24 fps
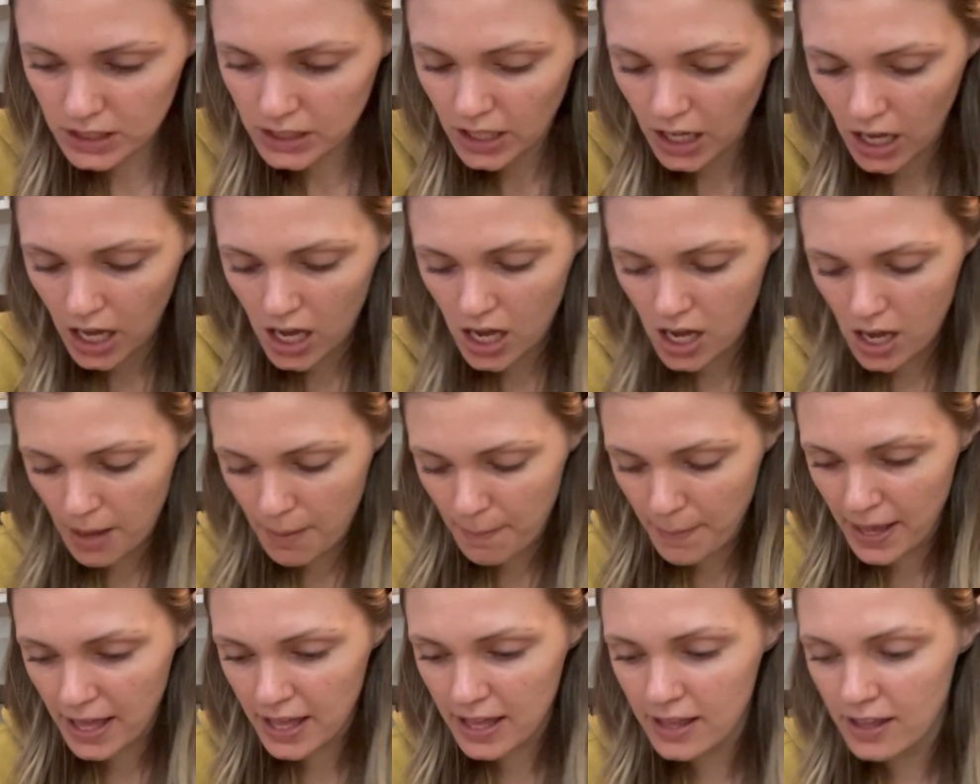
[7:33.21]
Um,
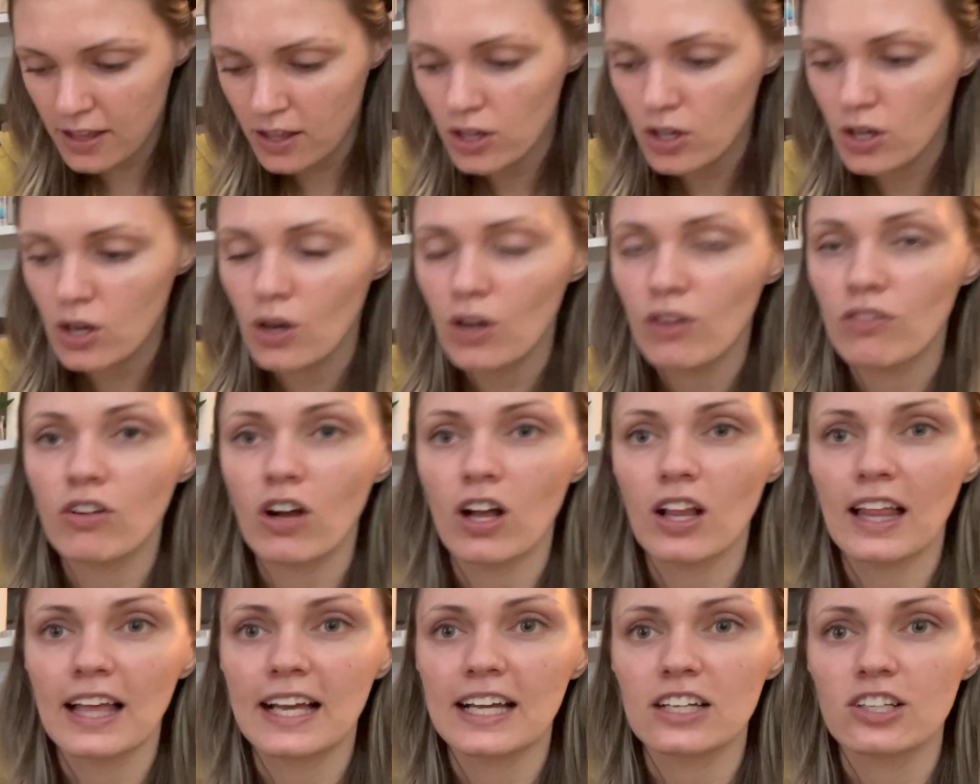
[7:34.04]
got
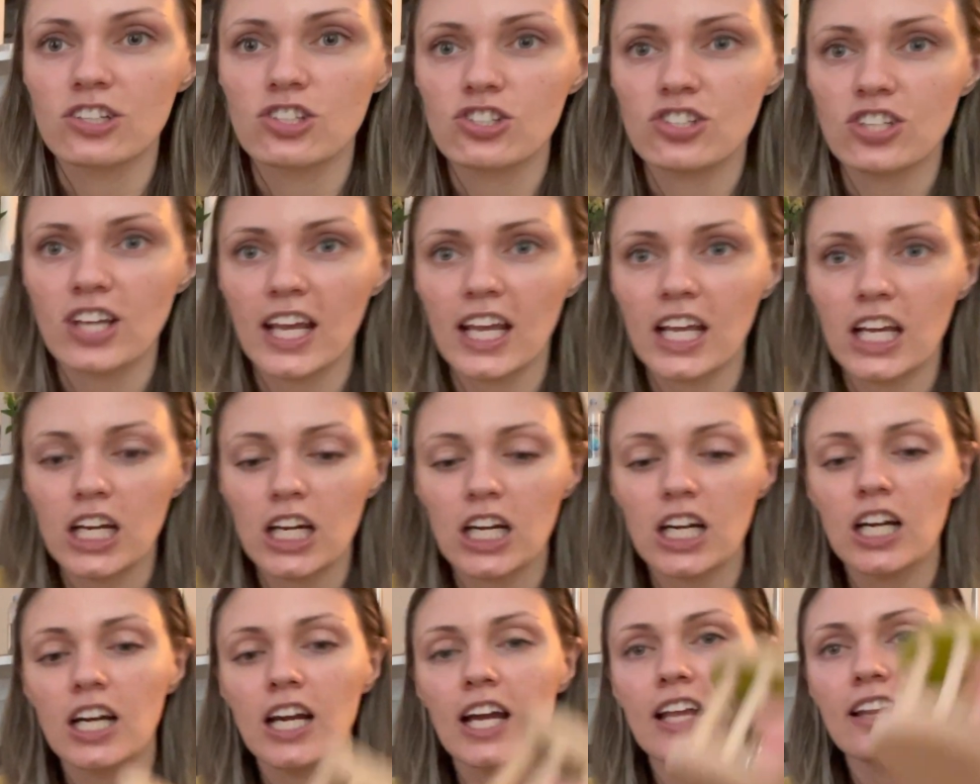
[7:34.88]
like a
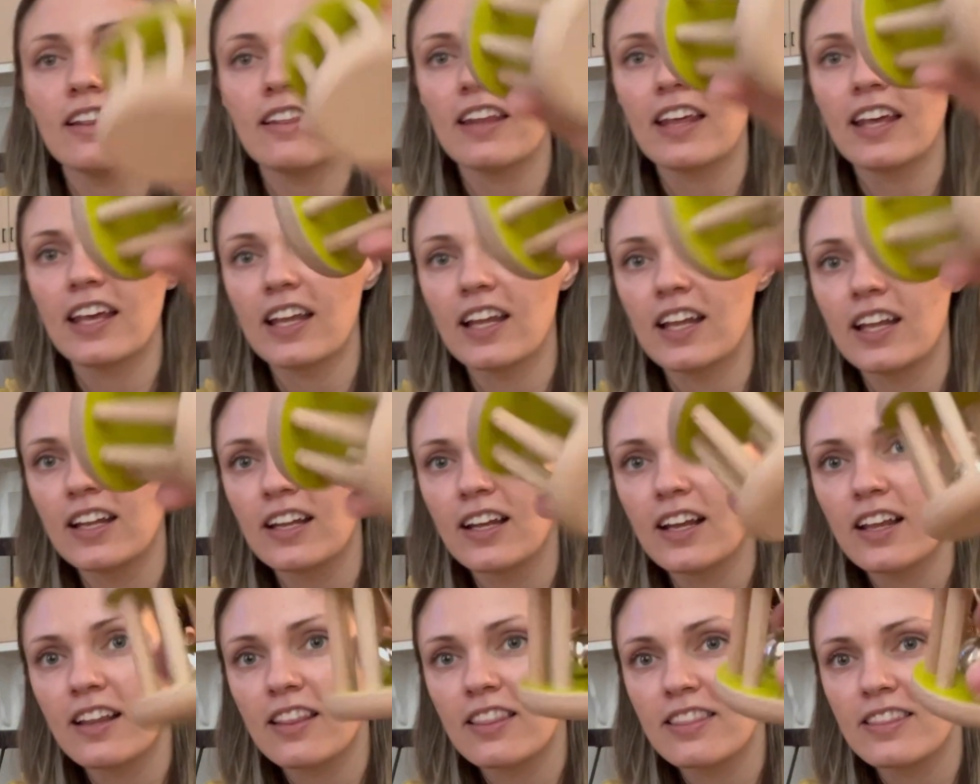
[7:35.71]
shaker, and
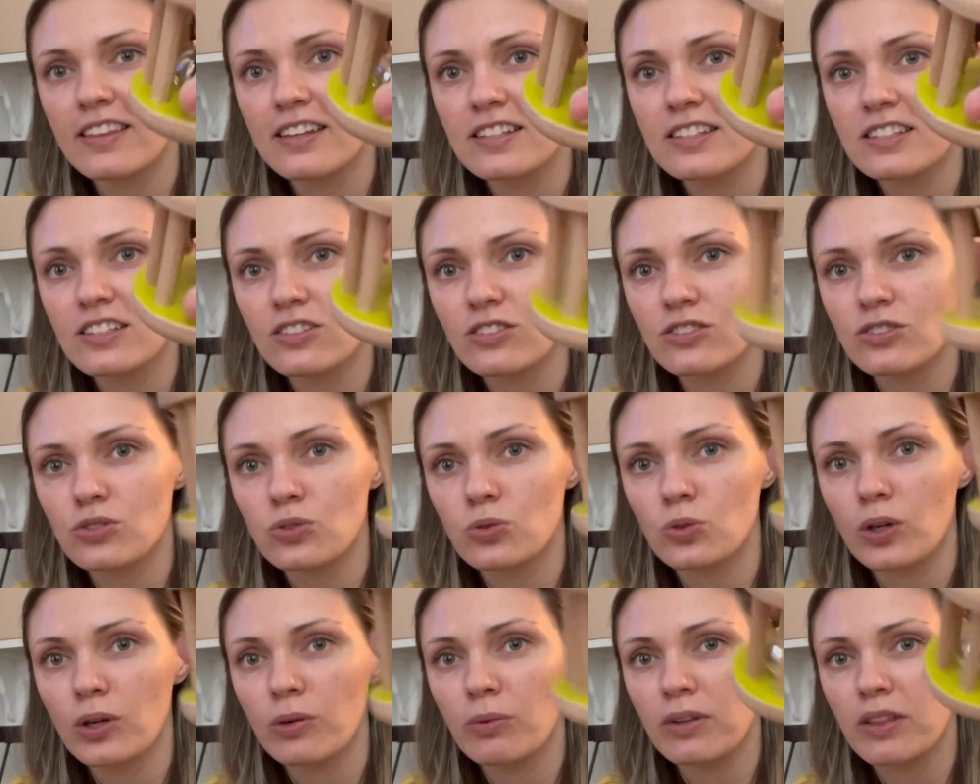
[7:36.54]
then this little
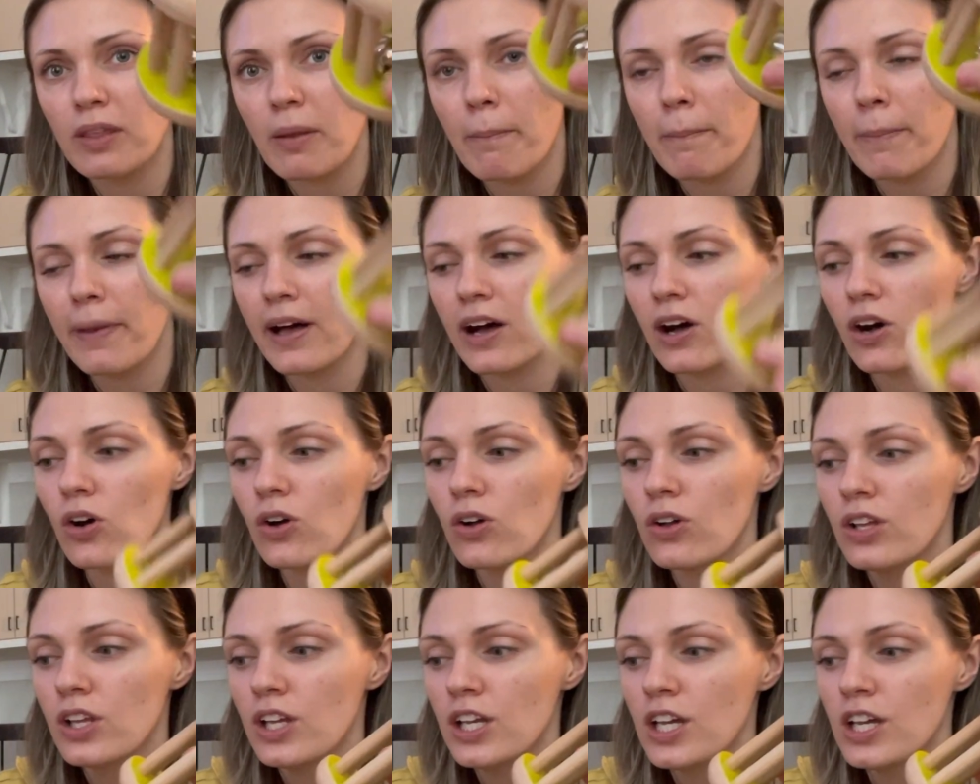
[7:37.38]
toy with a
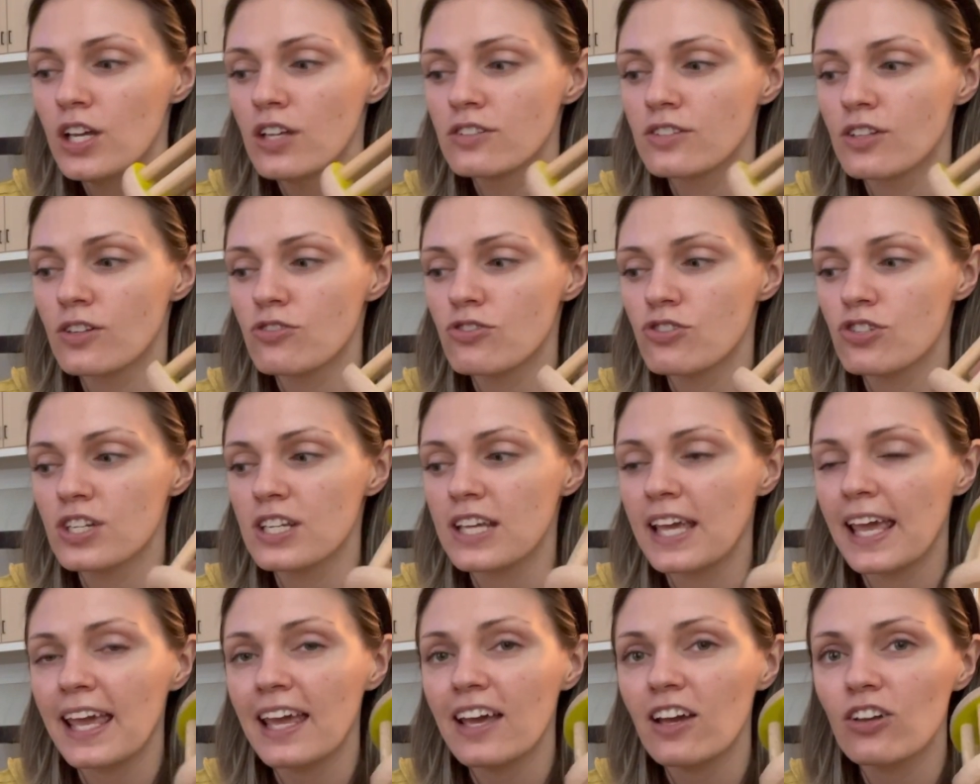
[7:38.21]
bell. So she
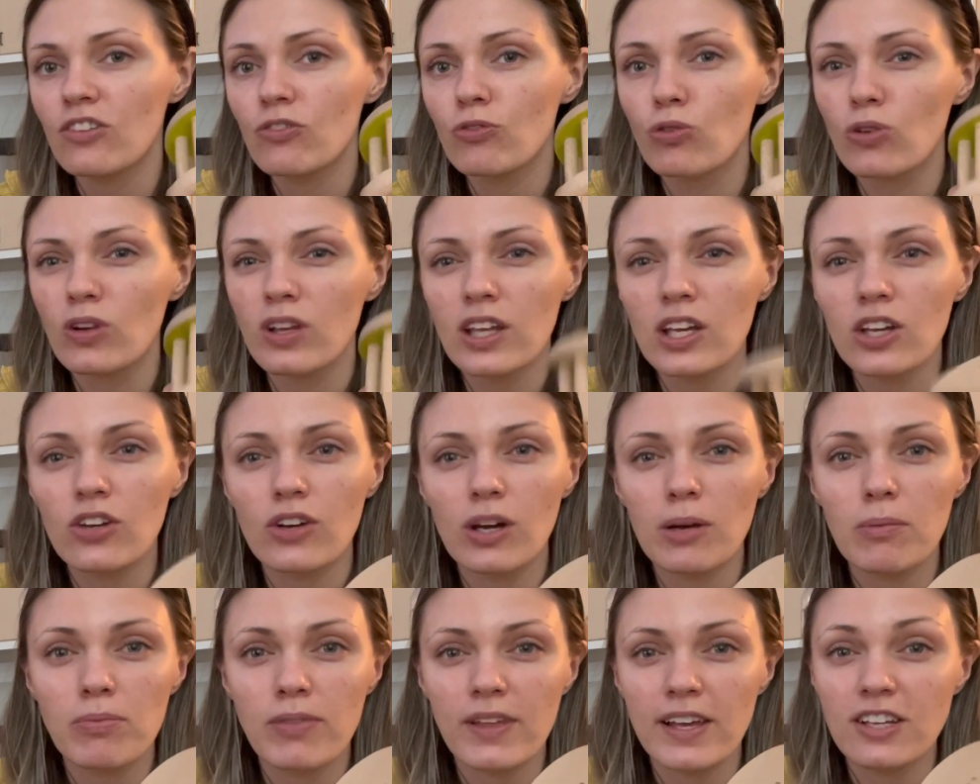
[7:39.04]
can't really
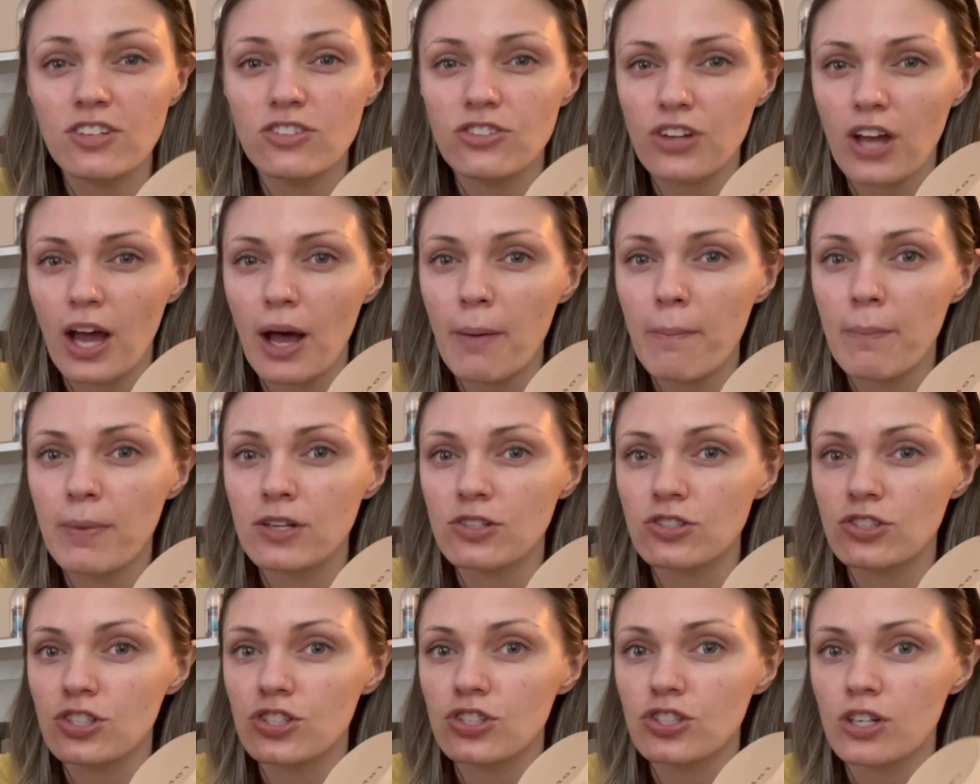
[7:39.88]
grip things yet, but
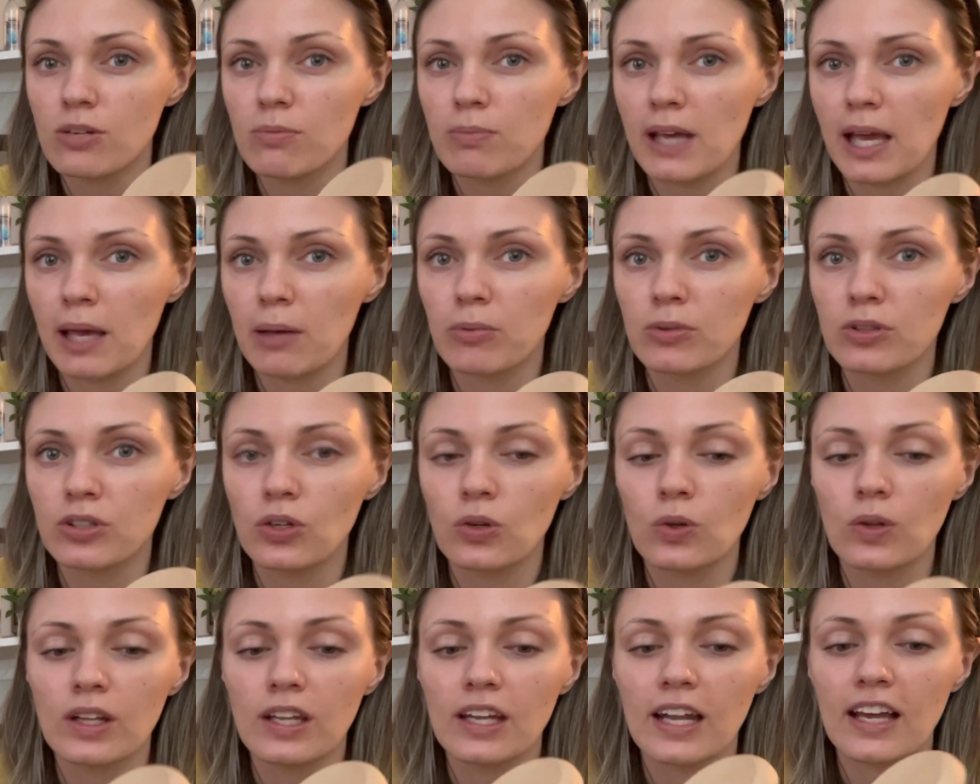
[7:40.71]
she should be able to
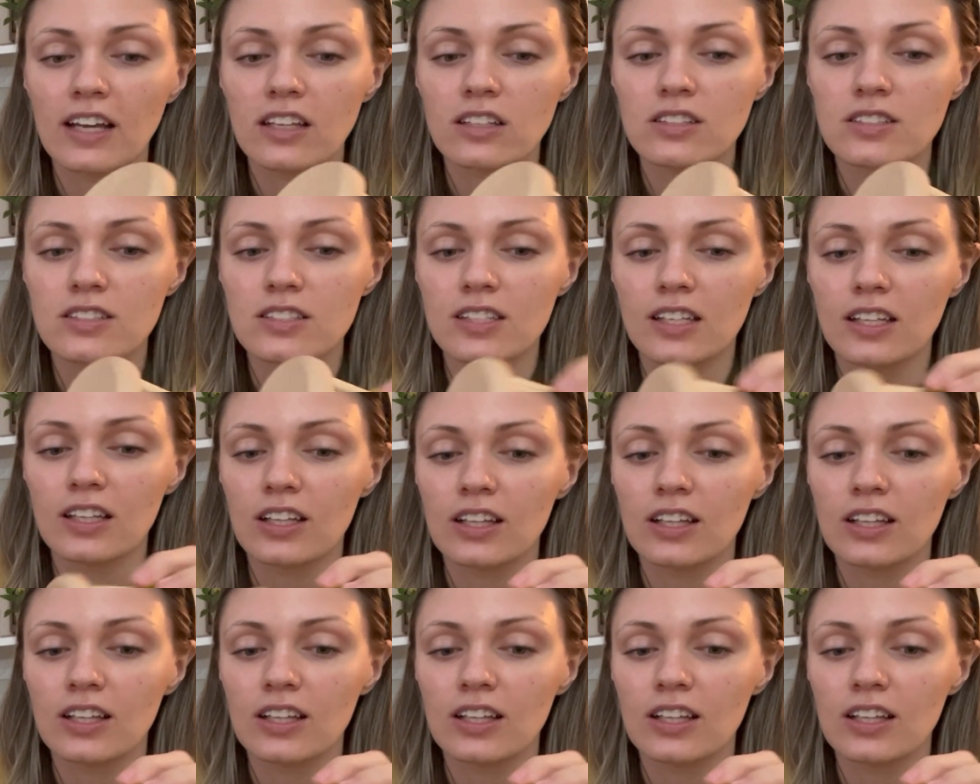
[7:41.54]
in the next